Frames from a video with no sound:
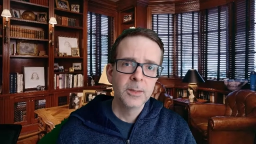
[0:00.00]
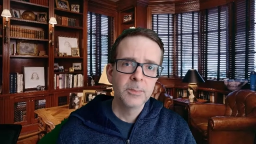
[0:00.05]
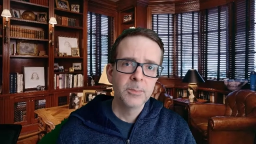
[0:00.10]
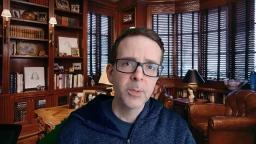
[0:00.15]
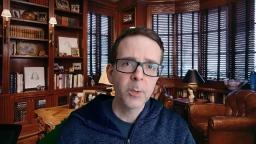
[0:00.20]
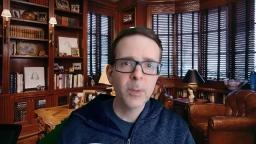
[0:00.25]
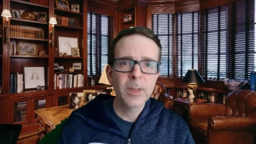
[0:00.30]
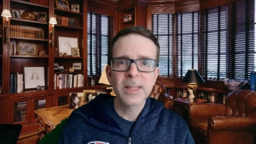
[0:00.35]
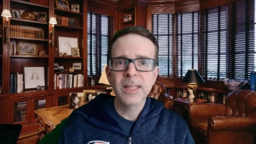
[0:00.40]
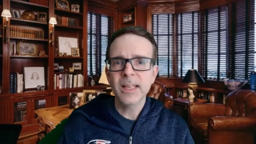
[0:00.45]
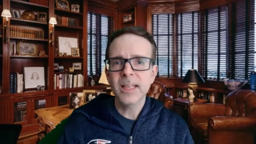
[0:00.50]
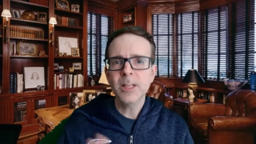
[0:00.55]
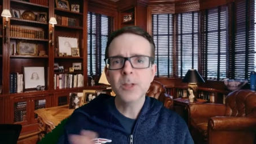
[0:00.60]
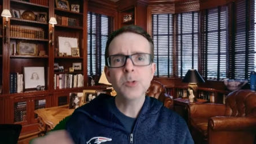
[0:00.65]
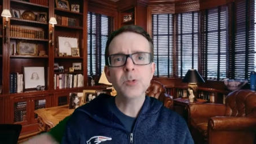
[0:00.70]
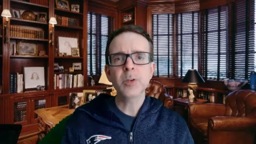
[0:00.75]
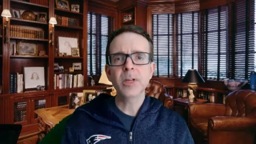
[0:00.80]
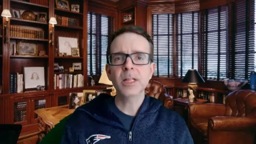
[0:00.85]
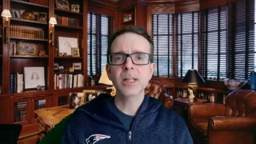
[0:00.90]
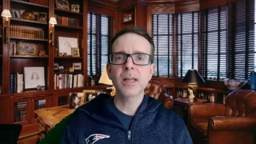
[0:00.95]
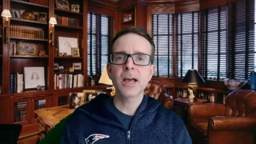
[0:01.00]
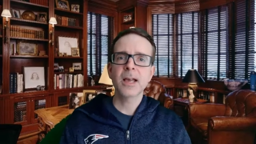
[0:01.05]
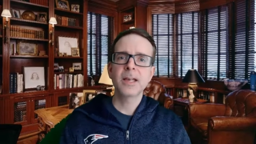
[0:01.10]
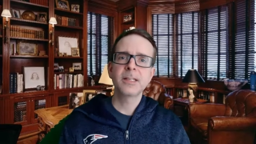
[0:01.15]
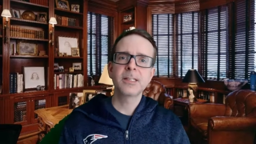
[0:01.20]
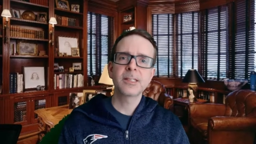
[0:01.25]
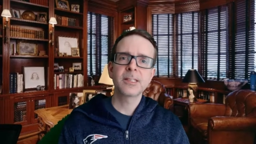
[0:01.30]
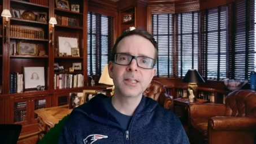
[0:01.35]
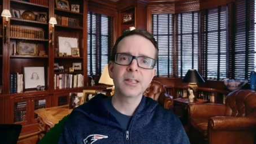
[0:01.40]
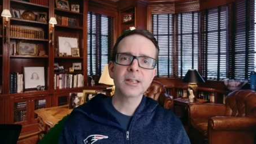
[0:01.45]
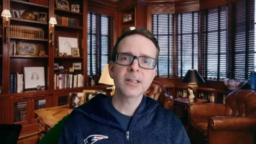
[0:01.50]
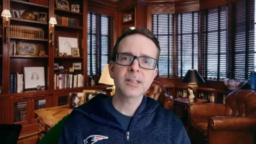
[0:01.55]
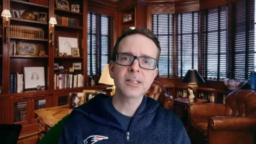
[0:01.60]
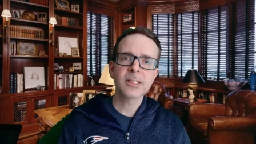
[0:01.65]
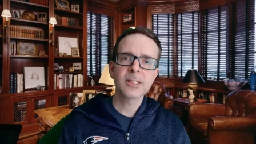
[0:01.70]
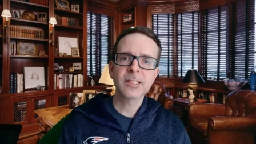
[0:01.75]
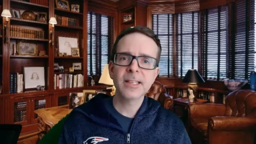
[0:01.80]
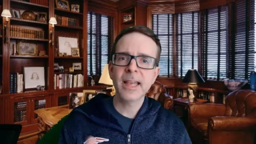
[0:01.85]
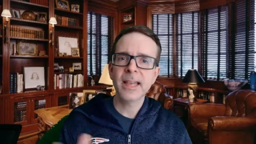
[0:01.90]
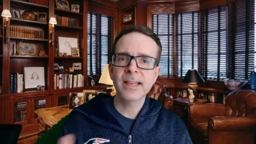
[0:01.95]
But when the Israelites
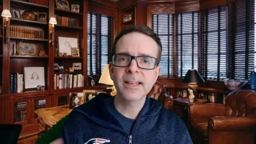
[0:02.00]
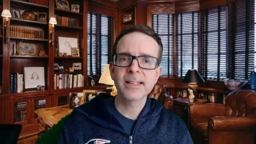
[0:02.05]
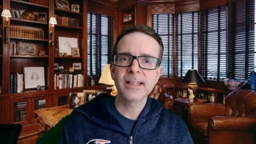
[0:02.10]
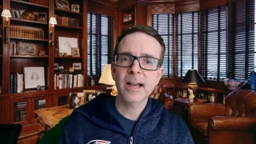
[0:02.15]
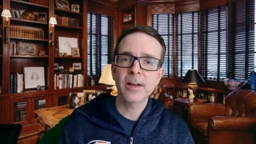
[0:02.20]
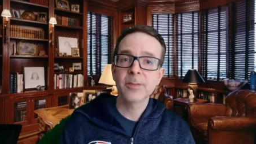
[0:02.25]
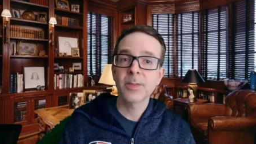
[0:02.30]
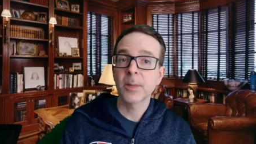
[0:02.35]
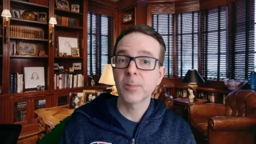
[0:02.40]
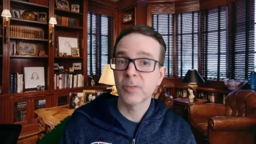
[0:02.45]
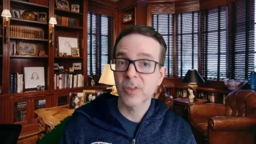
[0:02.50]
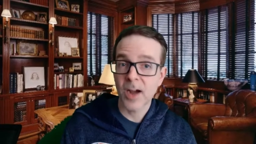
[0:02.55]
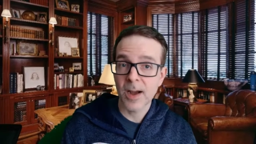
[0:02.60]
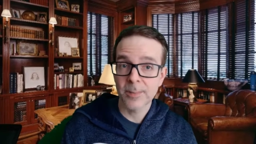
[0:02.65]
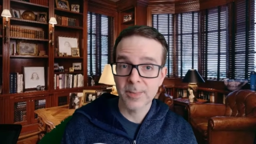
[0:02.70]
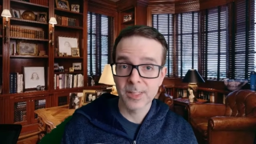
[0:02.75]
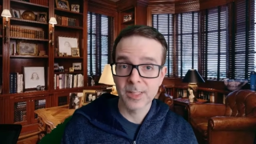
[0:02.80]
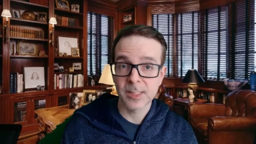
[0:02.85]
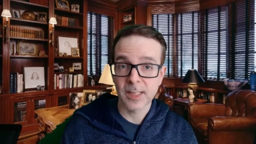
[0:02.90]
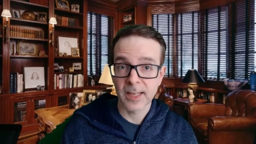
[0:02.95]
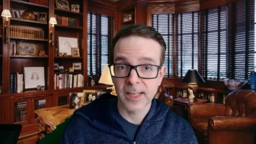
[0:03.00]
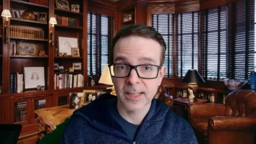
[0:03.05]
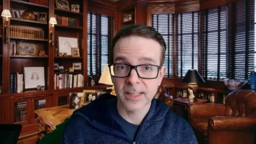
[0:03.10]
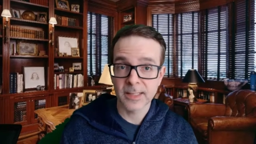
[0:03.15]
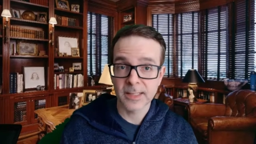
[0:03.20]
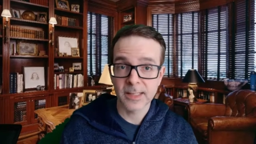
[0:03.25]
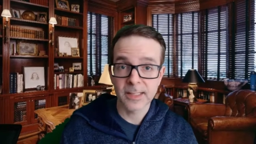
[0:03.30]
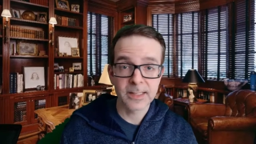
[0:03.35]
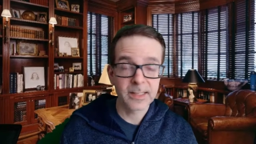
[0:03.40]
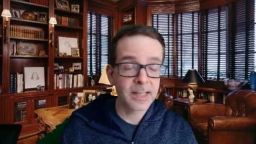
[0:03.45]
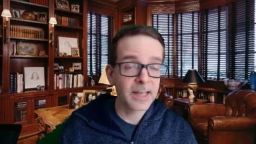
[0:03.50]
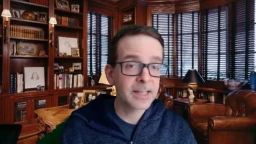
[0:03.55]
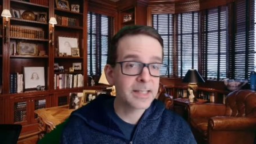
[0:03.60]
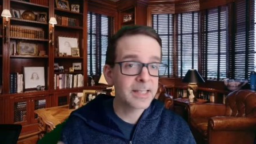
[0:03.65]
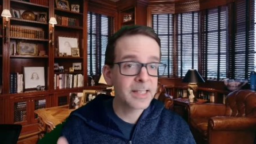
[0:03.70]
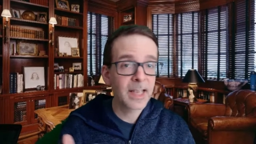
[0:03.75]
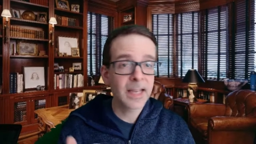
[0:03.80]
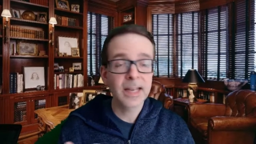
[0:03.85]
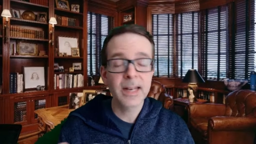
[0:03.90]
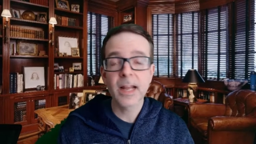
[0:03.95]
staked out the promised land, and, and
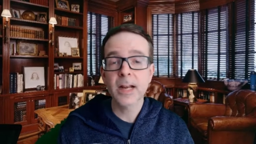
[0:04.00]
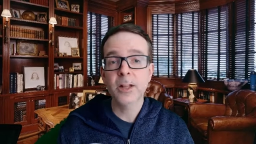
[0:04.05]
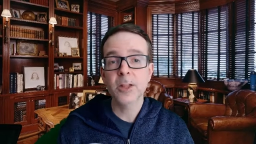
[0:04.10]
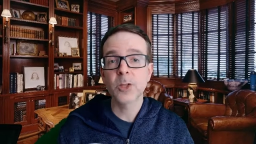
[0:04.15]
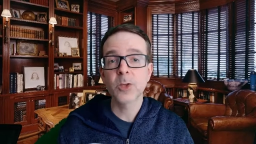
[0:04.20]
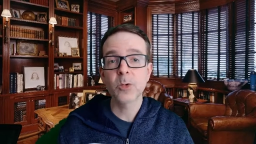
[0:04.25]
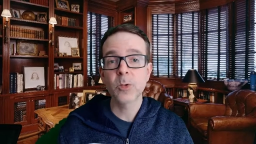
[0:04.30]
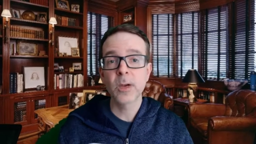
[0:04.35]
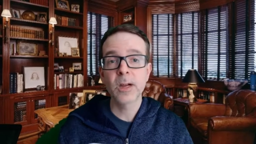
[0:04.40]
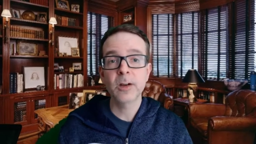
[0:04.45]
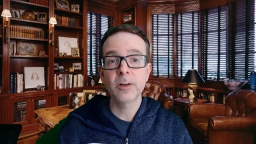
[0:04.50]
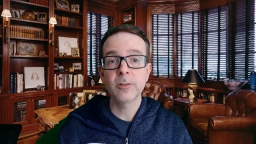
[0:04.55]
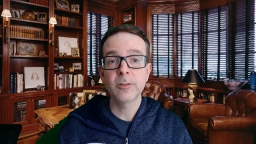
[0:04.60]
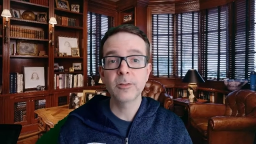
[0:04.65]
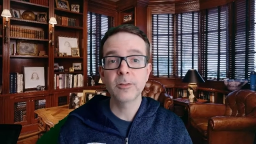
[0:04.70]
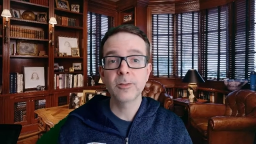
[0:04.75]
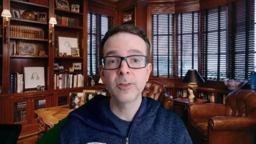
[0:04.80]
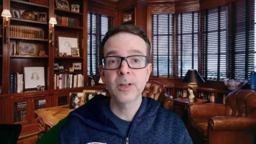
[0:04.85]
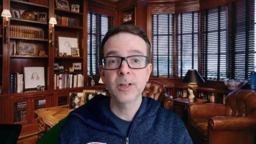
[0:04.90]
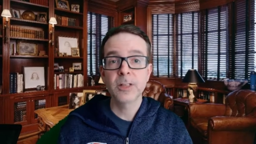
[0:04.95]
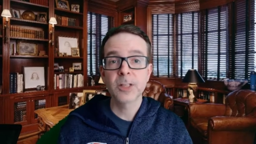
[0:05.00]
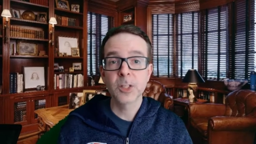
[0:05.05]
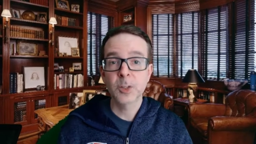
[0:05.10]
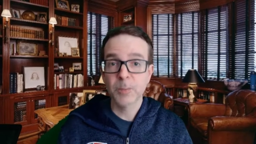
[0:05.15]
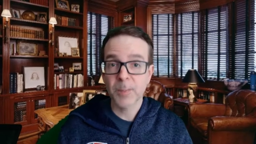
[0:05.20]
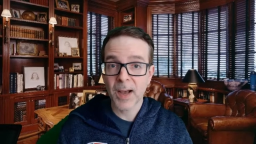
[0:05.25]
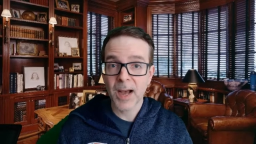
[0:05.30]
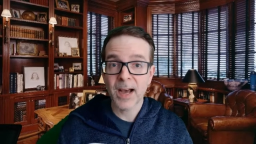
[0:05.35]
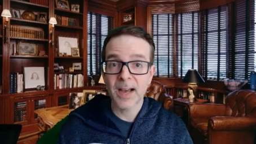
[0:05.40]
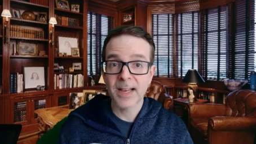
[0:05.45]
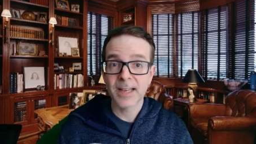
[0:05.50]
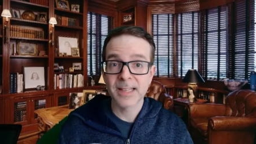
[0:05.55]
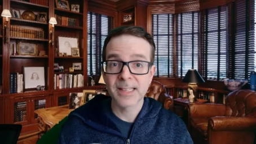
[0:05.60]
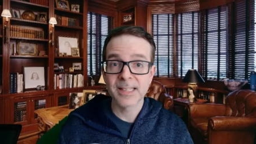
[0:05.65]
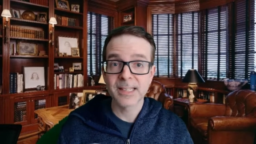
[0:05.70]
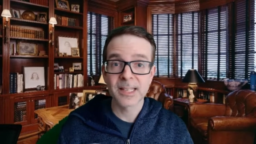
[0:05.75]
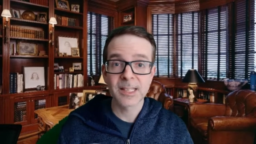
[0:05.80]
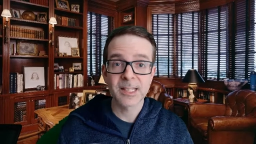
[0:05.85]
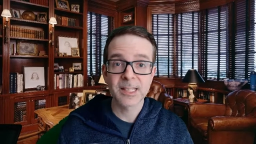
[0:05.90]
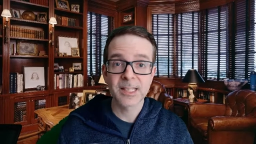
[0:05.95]
10 out of the 12
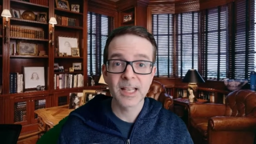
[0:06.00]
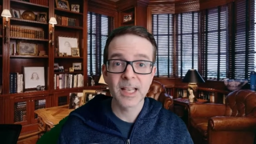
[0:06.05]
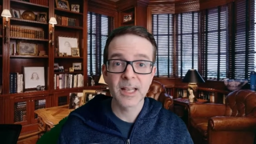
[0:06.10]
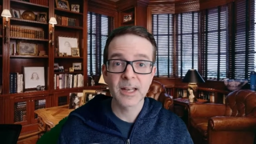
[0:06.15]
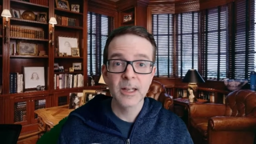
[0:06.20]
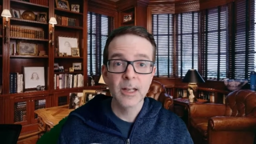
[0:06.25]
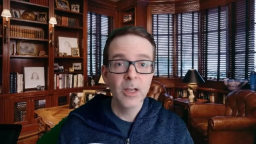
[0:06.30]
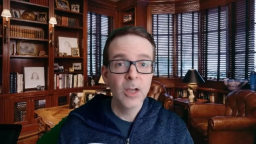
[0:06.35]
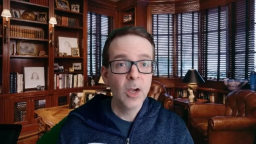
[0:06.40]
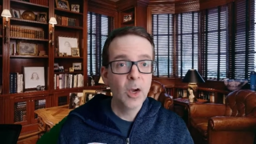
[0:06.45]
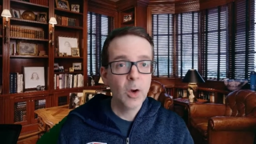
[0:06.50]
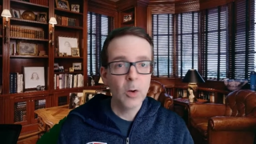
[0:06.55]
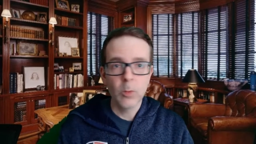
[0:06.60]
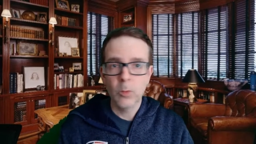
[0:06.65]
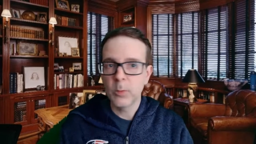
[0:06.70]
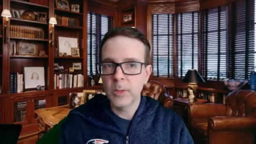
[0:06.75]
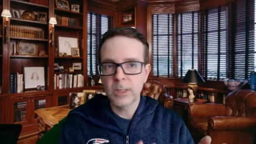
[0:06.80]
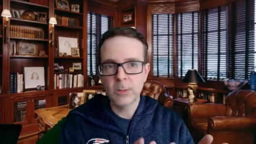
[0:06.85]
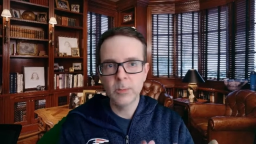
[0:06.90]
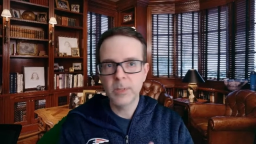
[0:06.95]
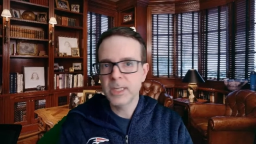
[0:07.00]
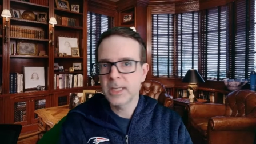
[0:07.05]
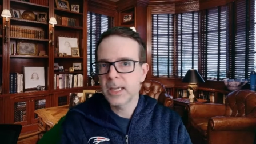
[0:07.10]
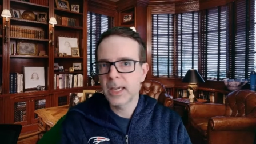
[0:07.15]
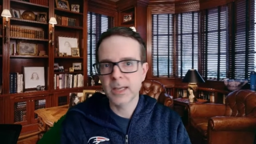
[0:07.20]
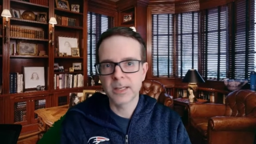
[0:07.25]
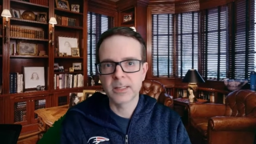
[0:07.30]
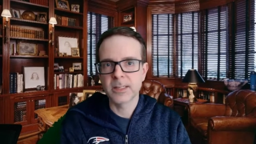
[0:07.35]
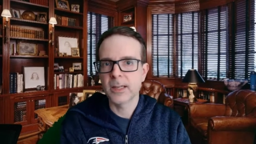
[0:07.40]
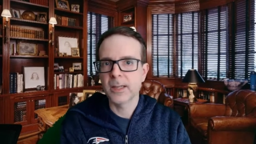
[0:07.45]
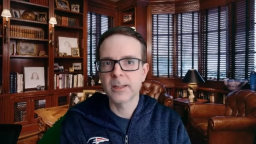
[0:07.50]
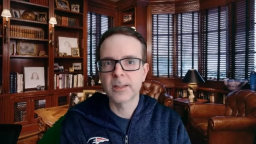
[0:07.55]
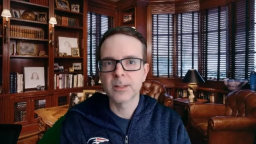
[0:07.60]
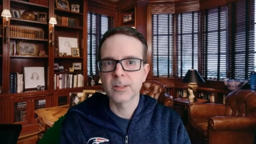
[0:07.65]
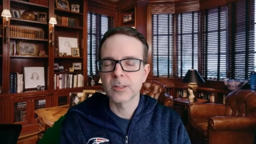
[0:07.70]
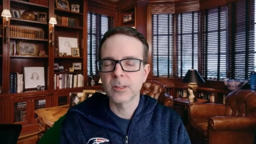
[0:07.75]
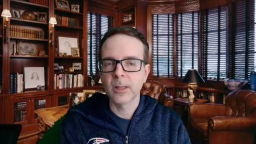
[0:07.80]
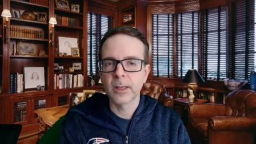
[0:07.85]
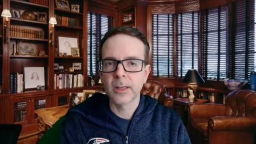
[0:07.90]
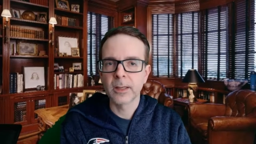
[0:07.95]
spies said, We, we can't take
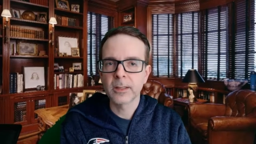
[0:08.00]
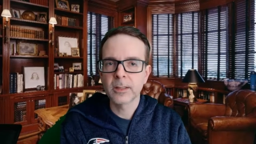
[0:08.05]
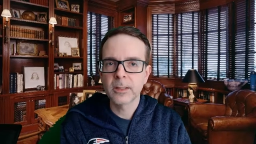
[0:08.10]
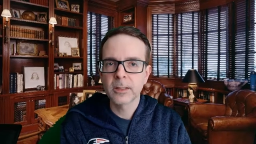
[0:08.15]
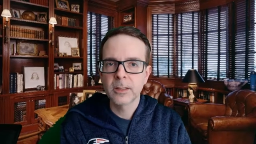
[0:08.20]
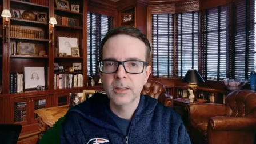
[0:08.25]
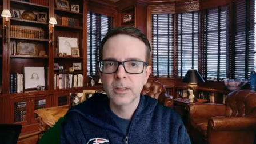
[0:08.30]
this land,